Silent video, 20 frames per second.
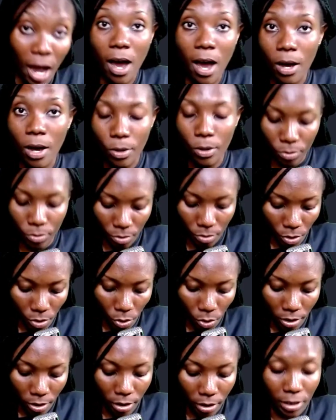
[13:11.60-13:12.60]

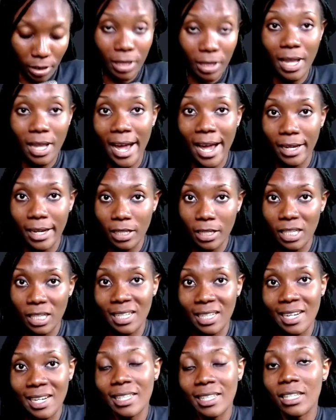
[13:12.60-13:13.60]
the line
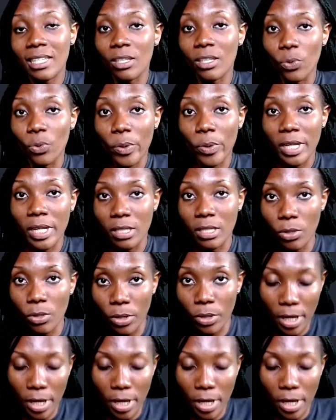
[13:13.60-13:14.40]
indicating the weight.